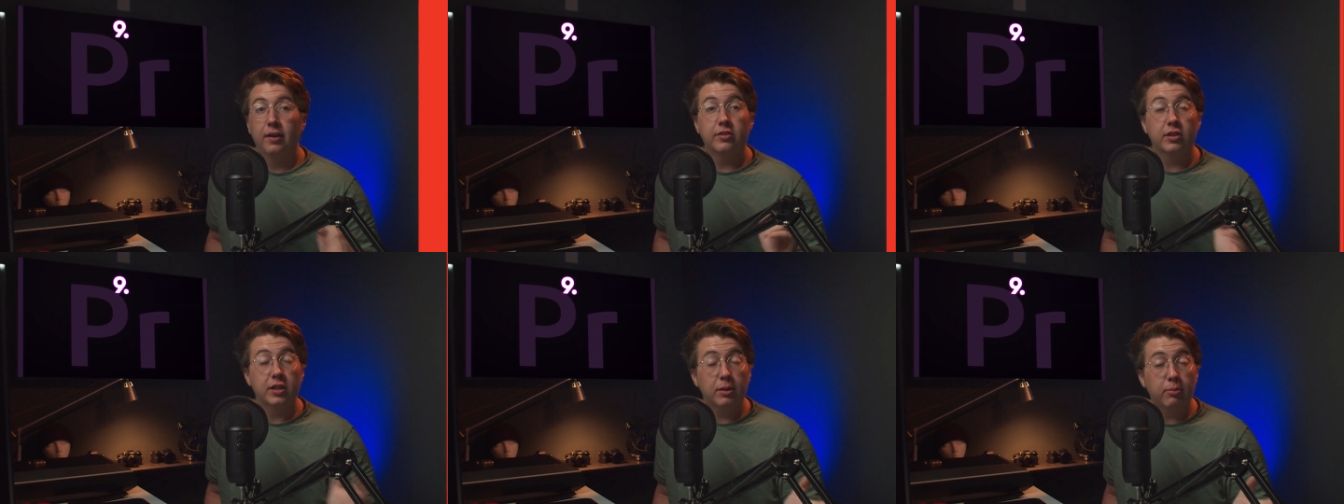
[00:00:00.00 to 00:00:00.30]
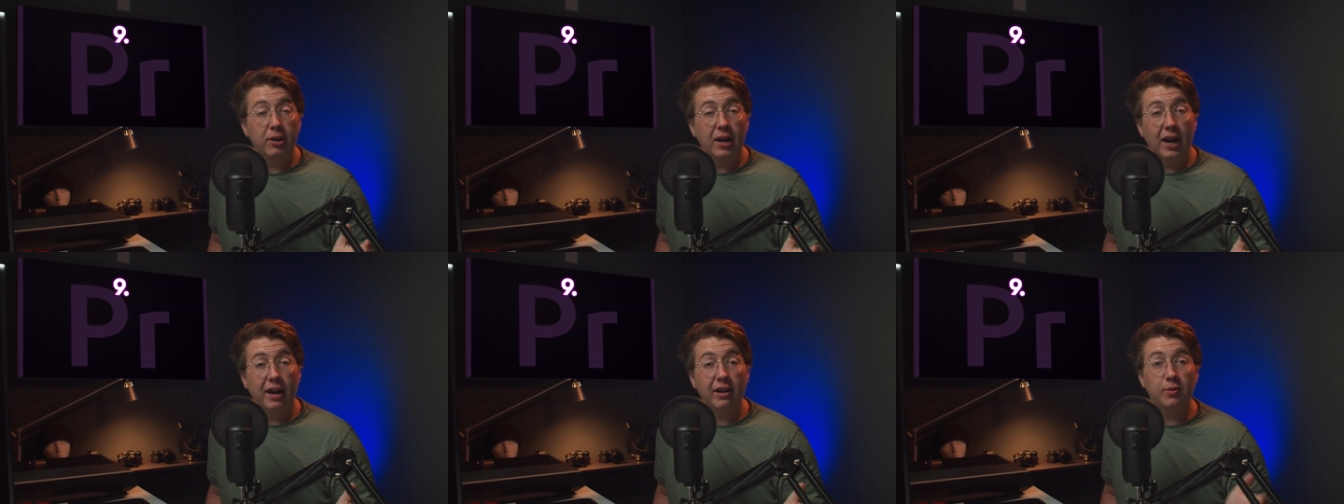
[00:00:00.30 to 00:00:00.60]
So
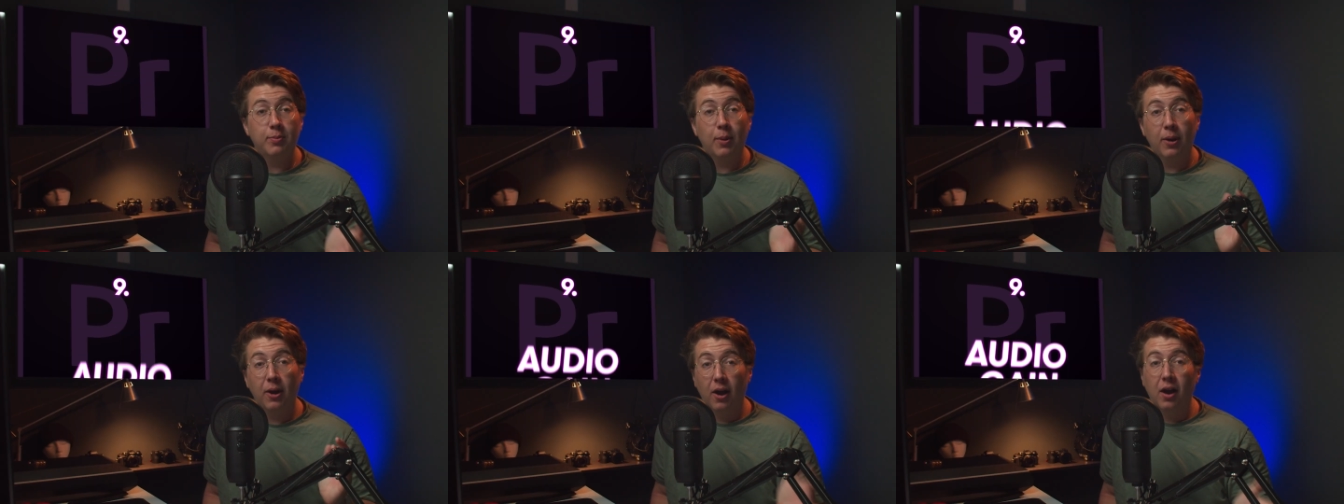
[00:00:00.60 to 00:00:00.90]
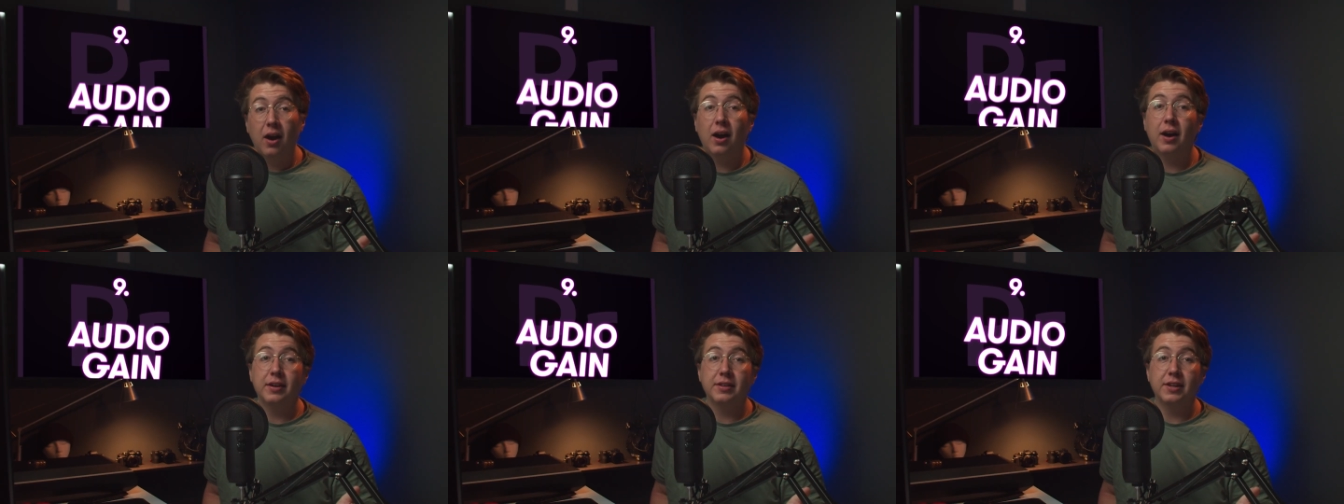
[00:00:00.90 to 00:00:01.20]
number nine is about
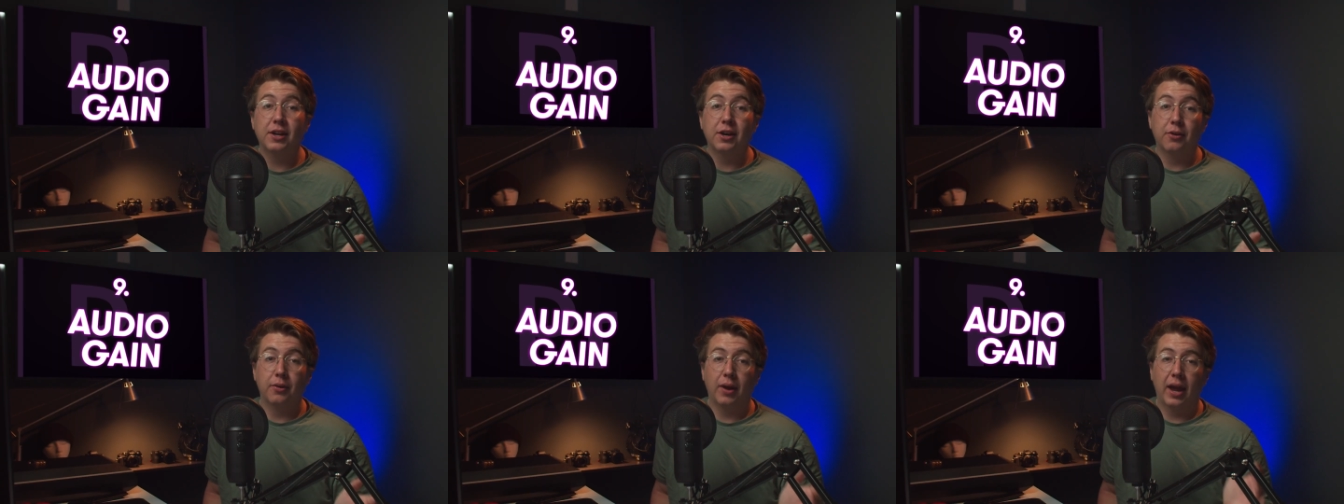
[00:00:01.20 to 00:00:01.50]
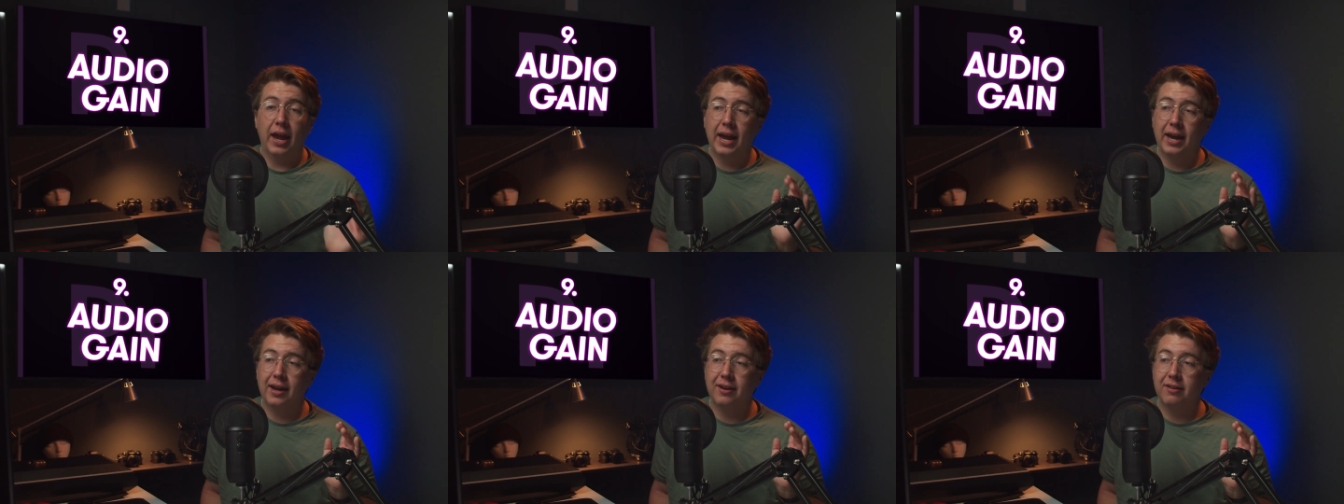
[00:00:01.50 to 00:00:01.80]
audio,
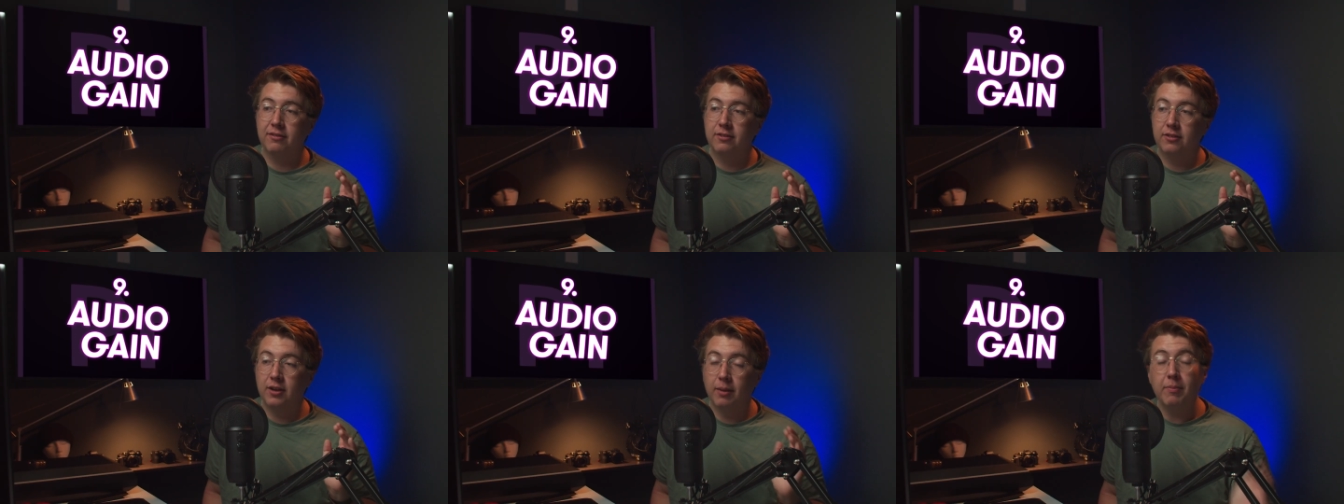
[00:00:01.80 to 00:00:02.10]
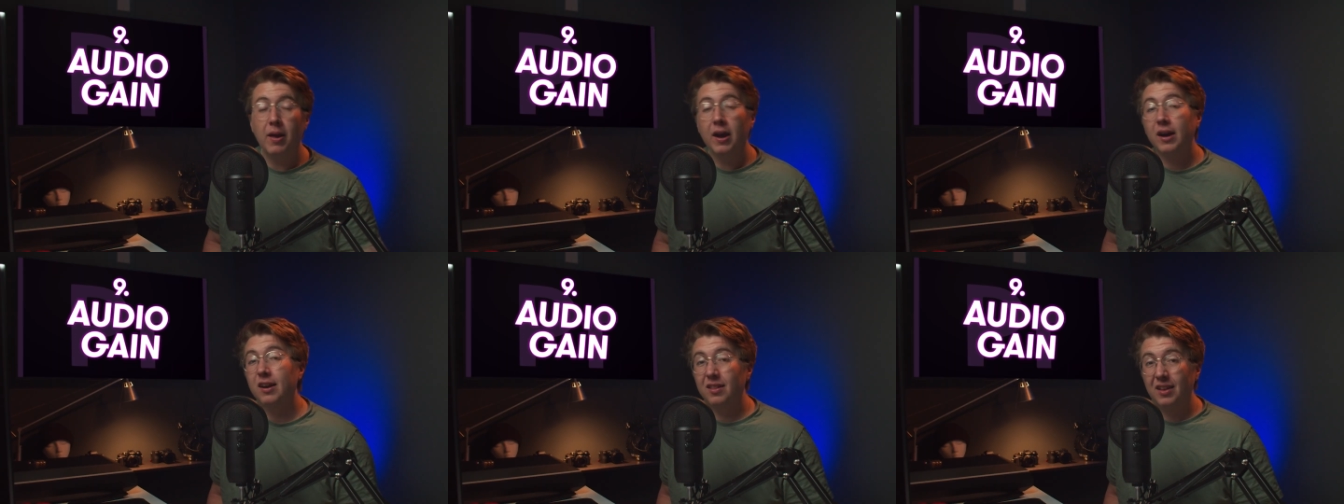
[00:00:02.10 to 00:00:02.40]
and I'm
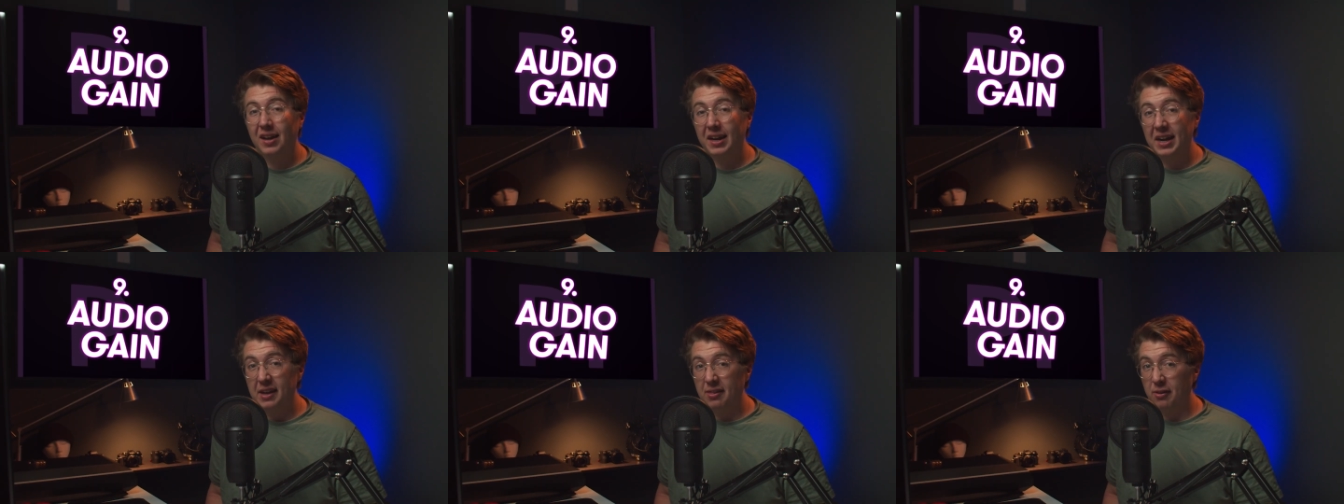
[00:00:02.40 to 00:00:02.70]
not gonna lie,